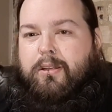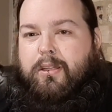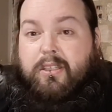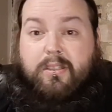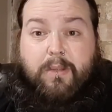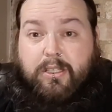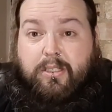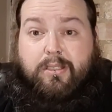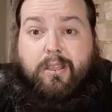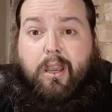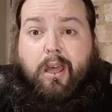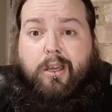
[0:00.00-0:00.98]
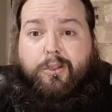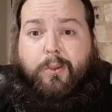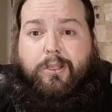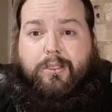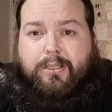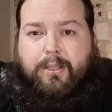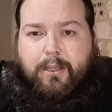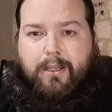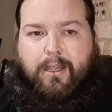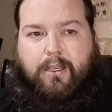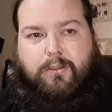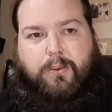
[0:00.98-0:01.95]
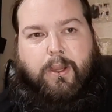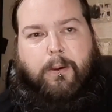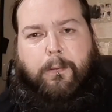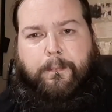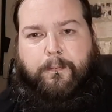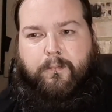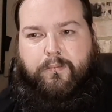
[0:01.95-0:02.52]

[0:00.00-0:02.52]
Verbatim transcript: just as much as the large ones as well.